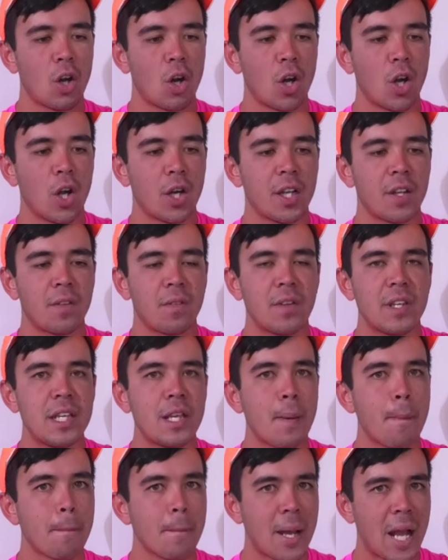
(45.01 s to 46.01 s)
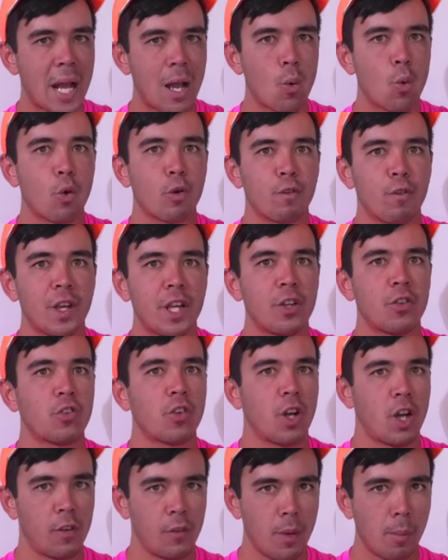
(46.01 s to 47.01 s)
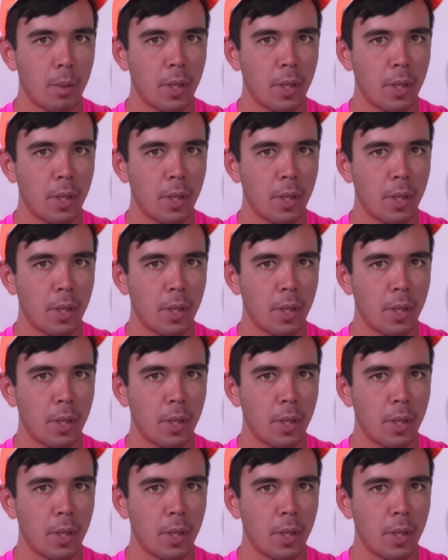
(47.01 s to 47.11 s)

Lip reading: on the power face of the